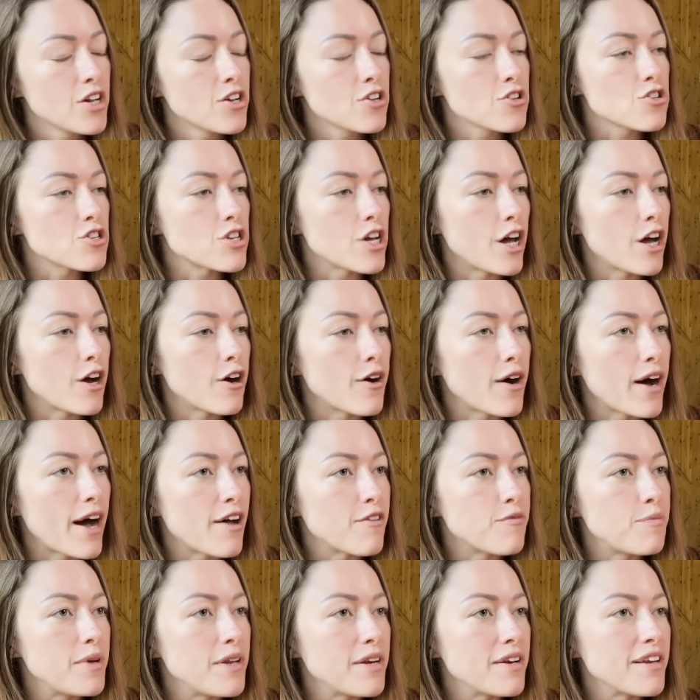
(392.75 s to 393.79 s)
So
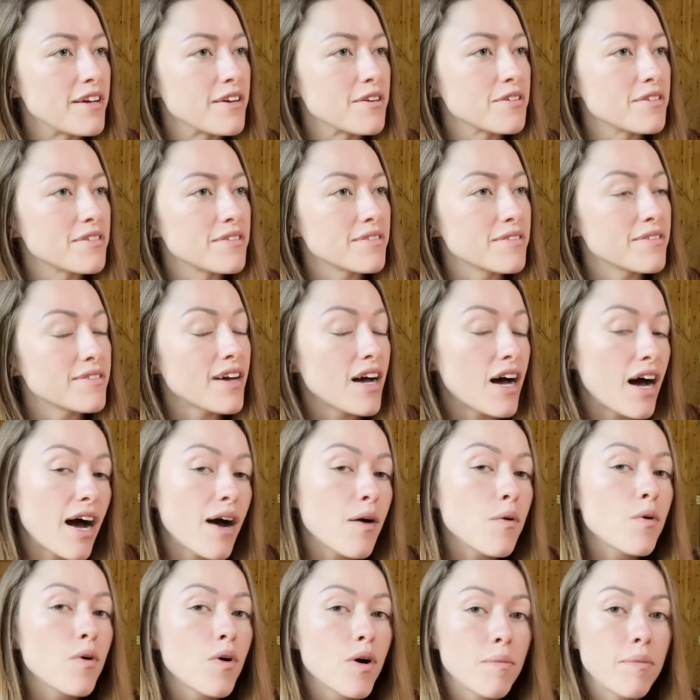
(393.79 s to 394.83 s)
I
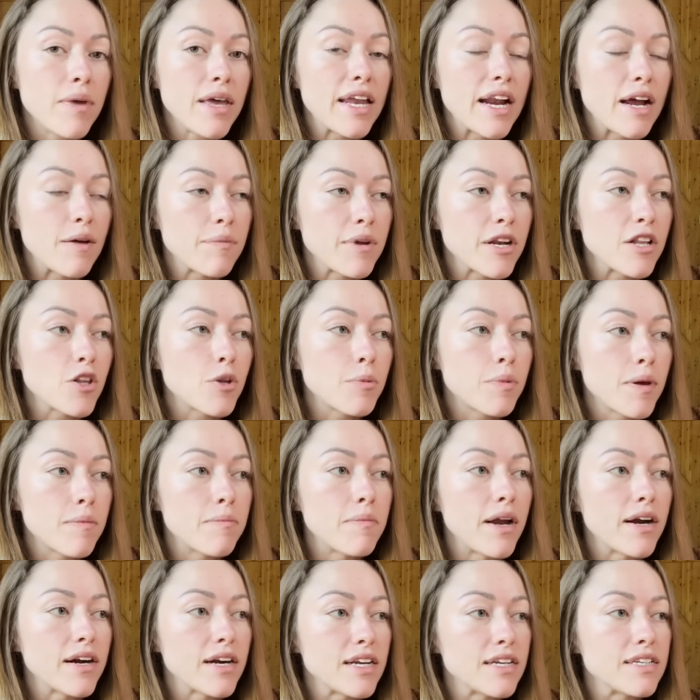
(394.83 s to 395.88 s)
will admit, I've been a little bit
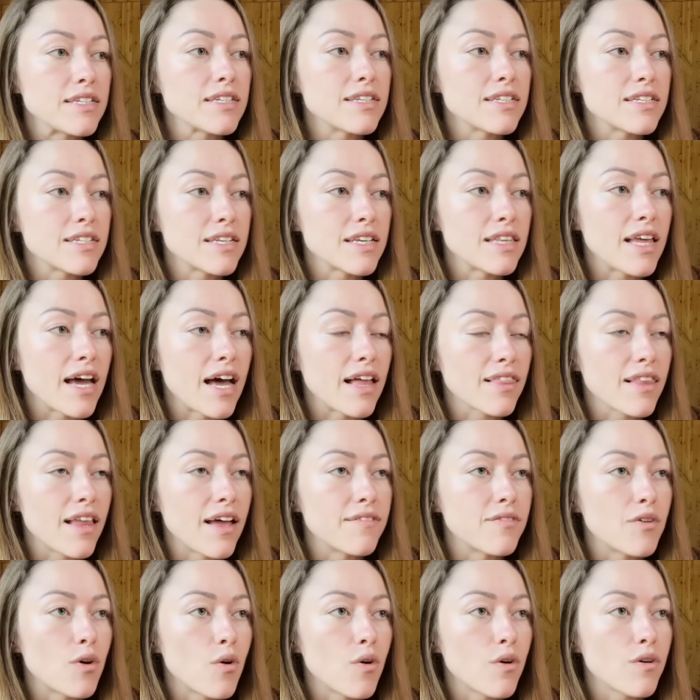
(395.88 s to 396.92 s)
married to that
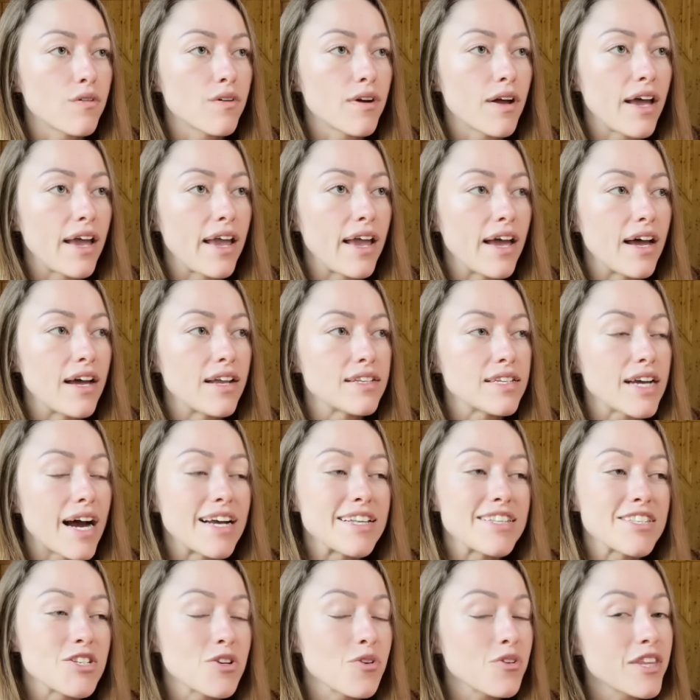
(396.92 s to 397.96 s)
level, and I
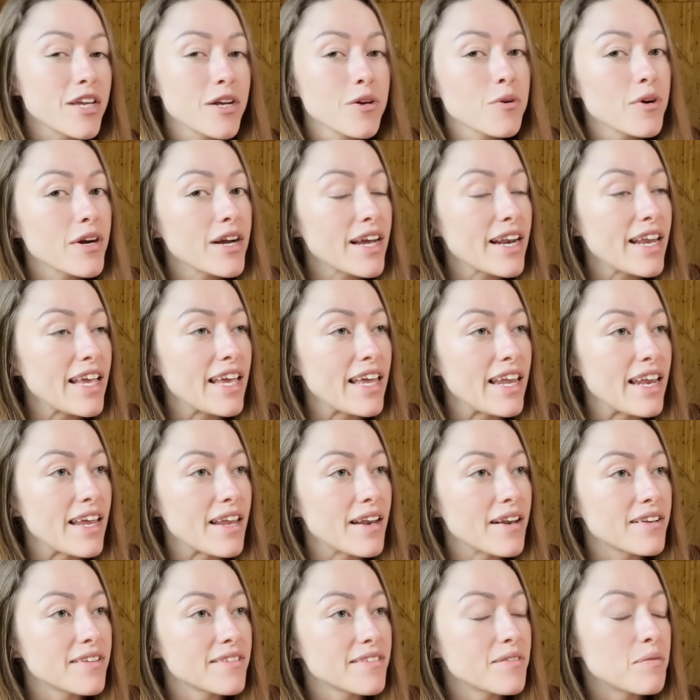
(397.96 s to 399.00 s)
still think we're gonna hit it,
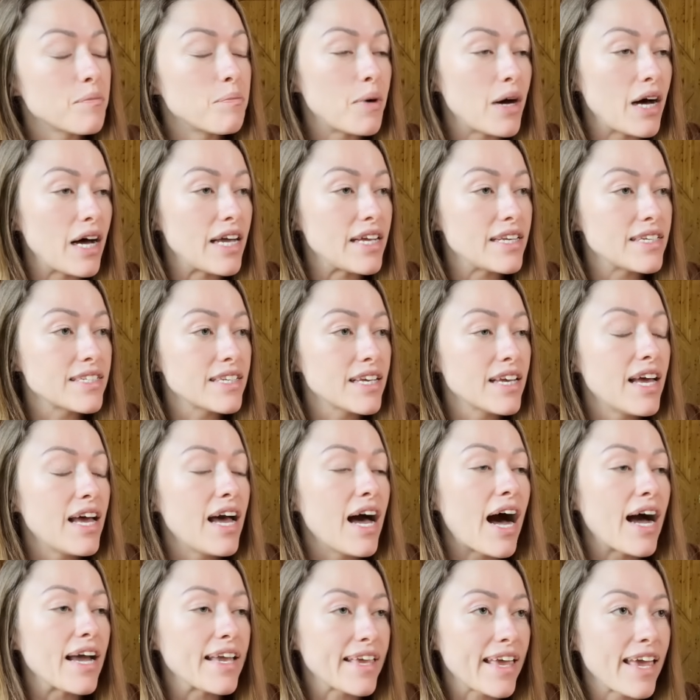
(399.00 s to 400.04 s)
but
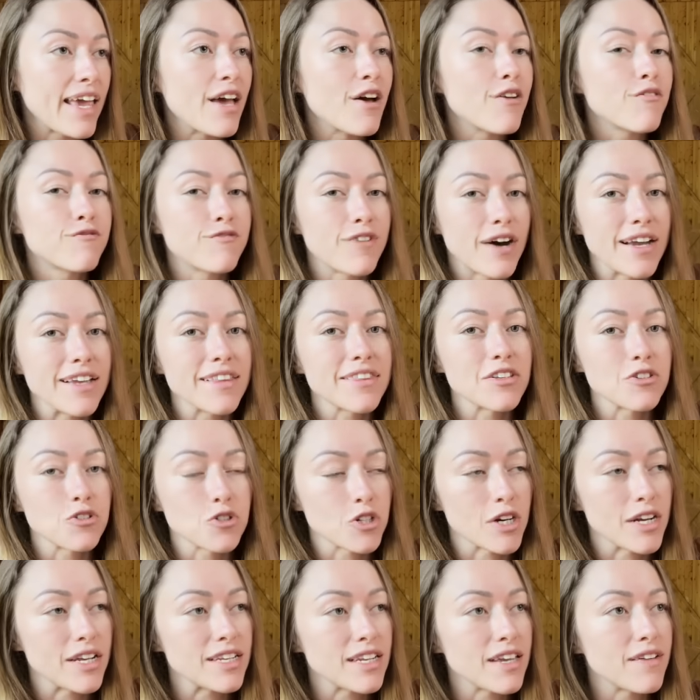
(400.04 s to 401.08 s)
I can't fight the
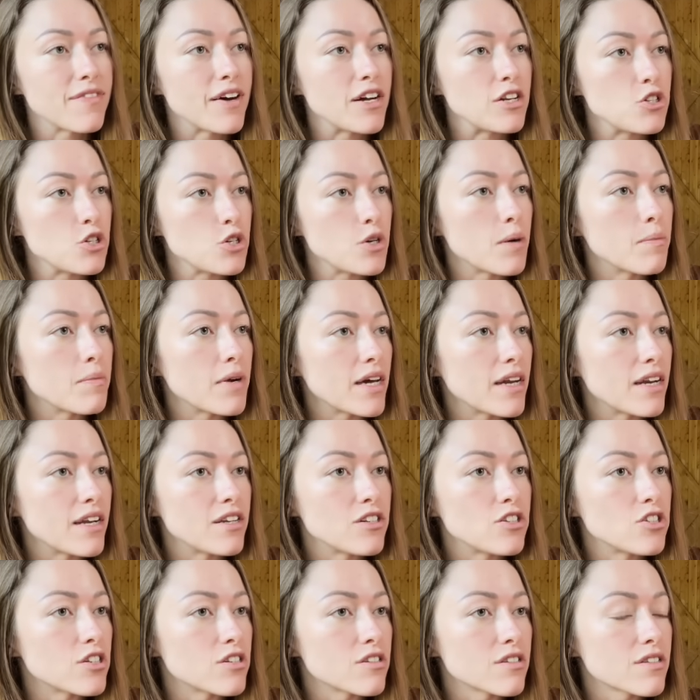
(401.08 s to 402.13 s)
trend. If I do, I'm gonna
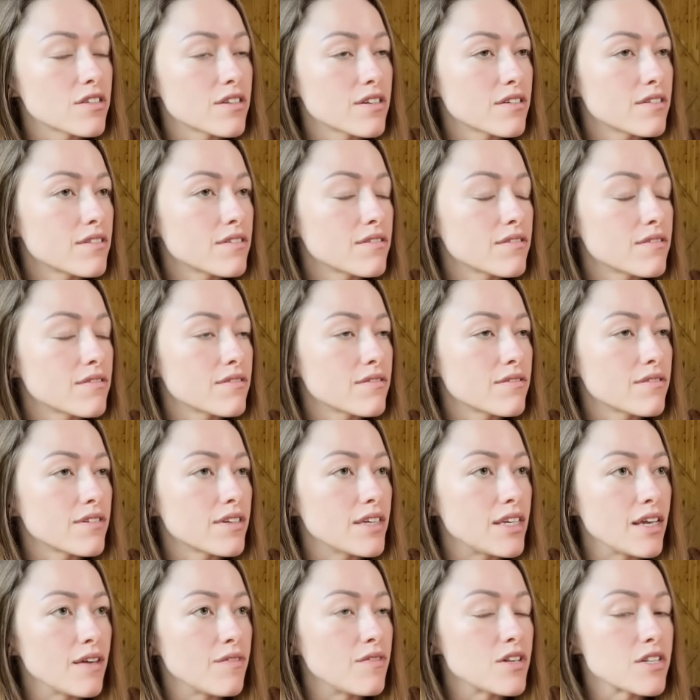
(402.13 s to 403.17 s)
just
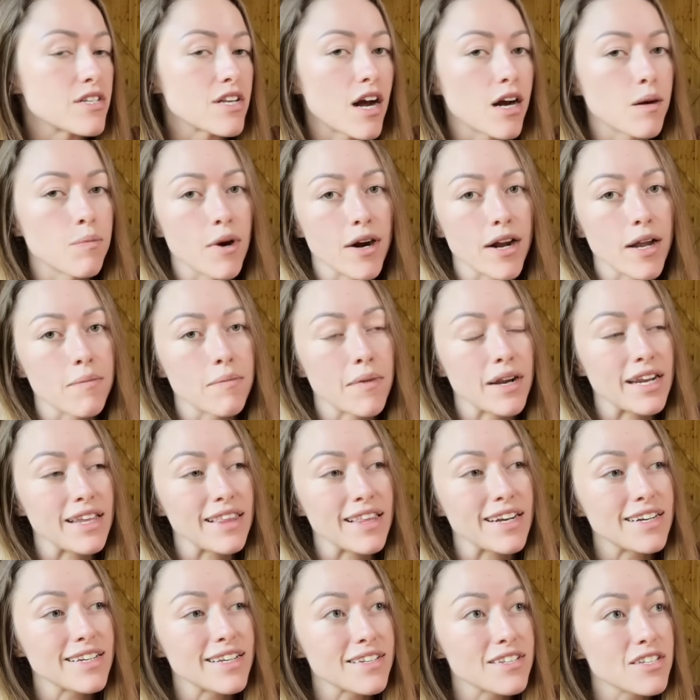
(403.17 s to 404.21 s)
give the stock market money
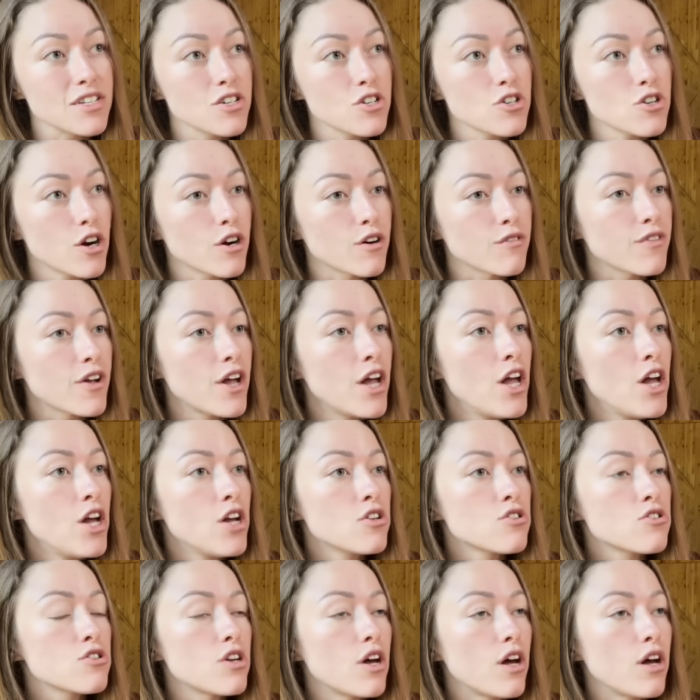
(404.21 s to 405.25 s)
that it doesn't deserve.
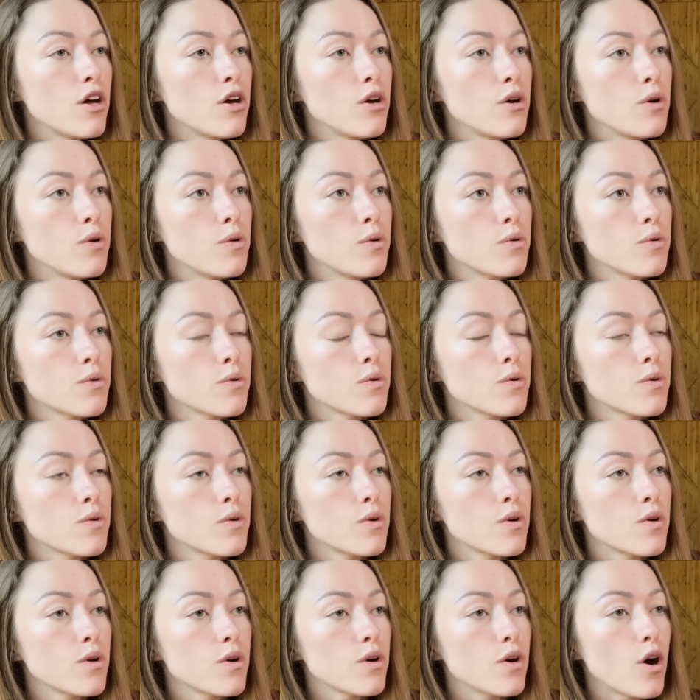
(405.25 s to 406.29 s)
So
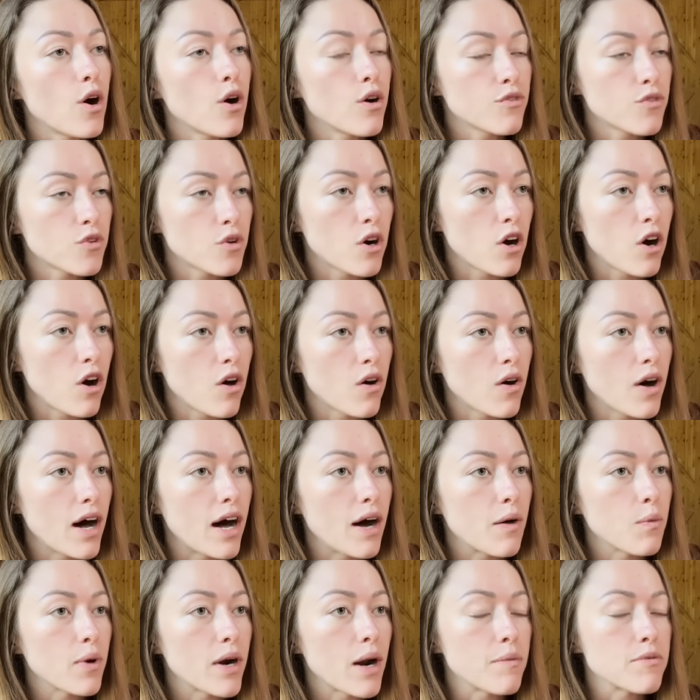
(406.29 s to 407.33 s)
overall,
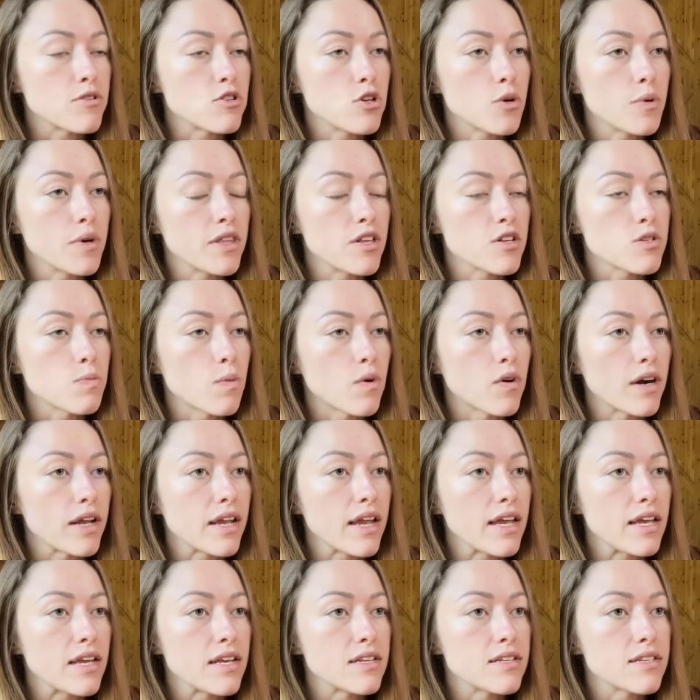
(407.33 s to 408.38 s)
what I was doing this morning
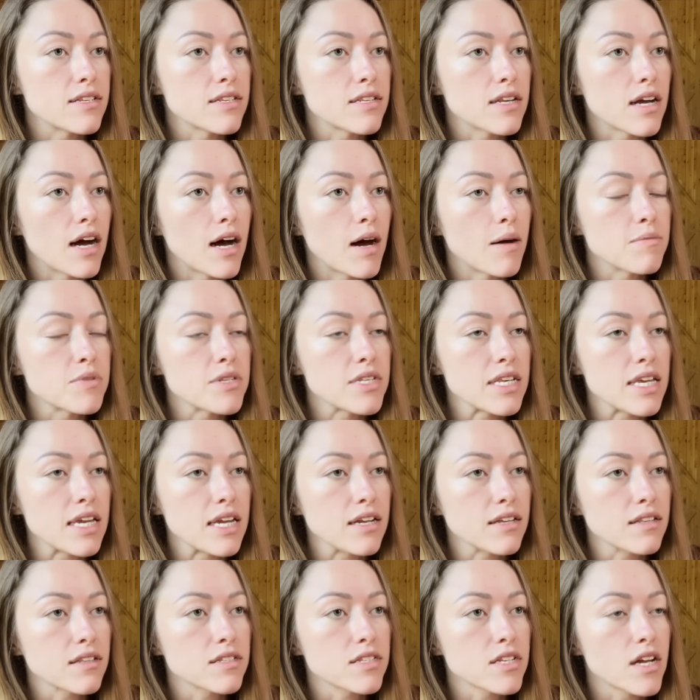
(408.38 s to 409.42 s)
is
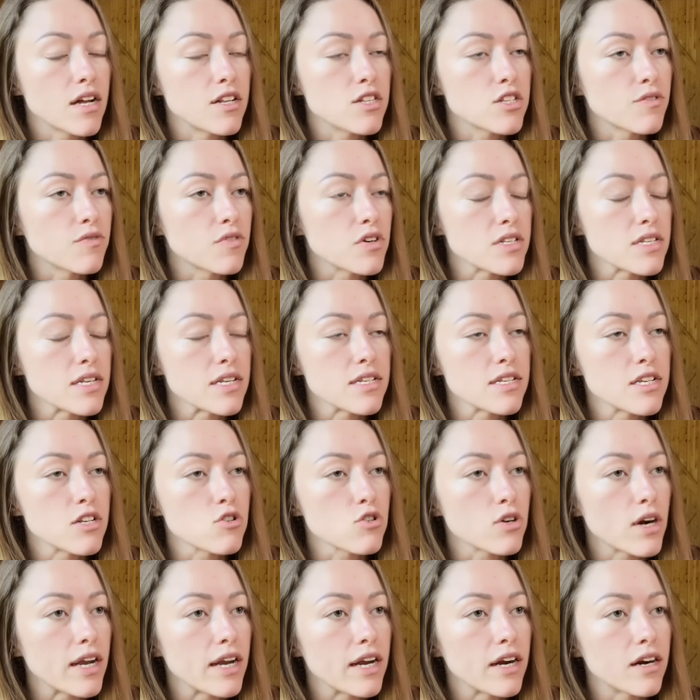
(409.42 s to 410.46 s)
seeing tons of resistance
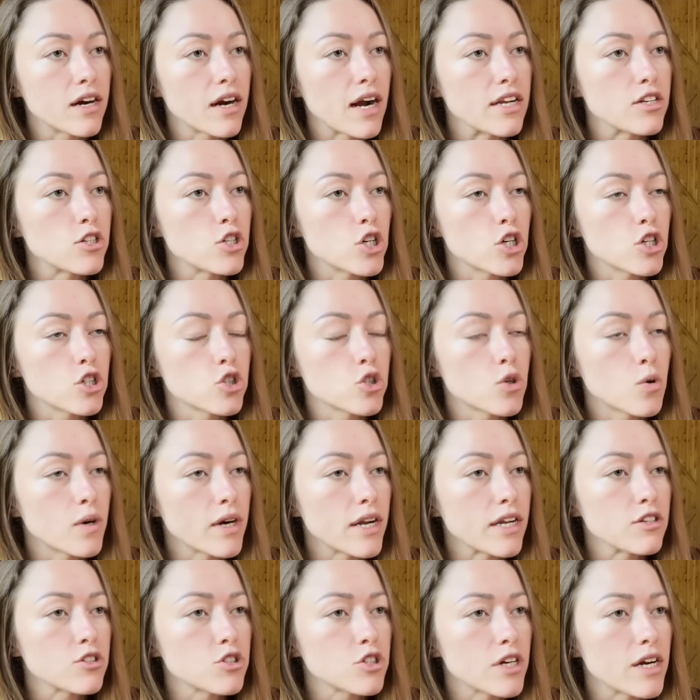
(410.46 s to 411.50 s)
right here. I took a short
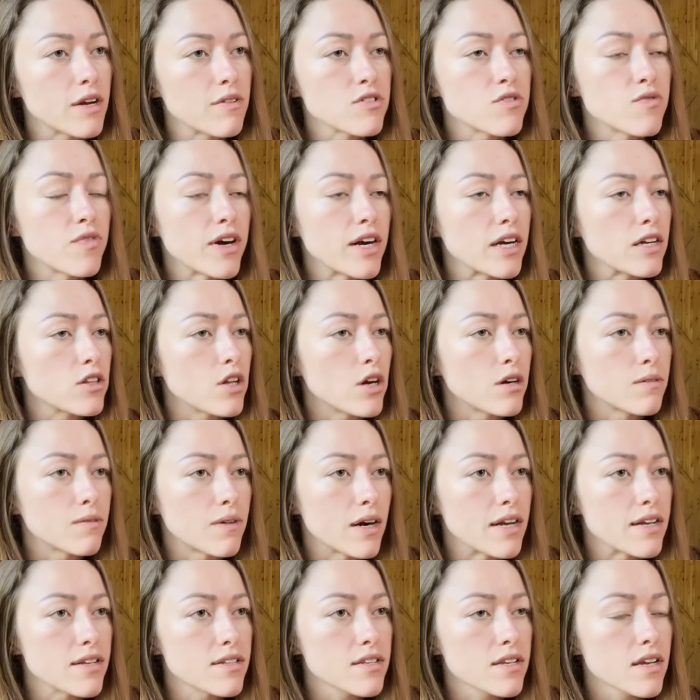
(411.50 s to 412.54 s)
entry. It was very low
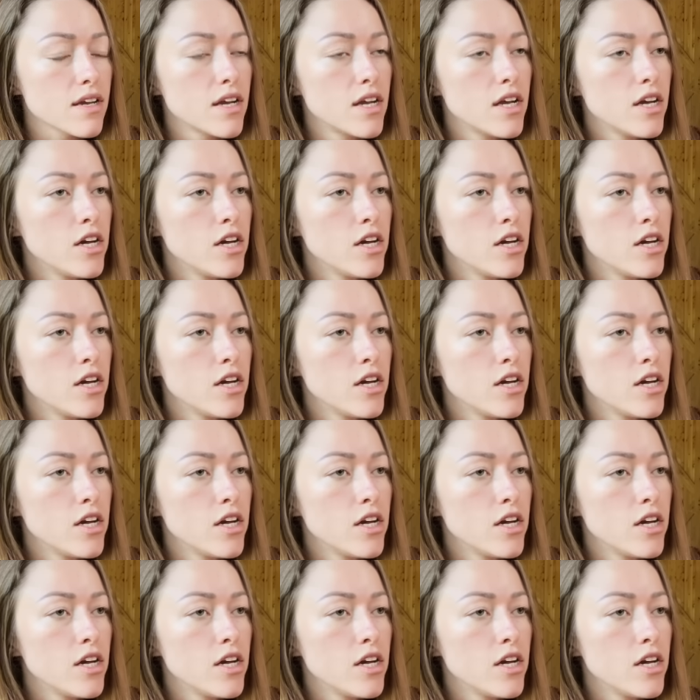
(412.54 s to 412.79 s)
risk.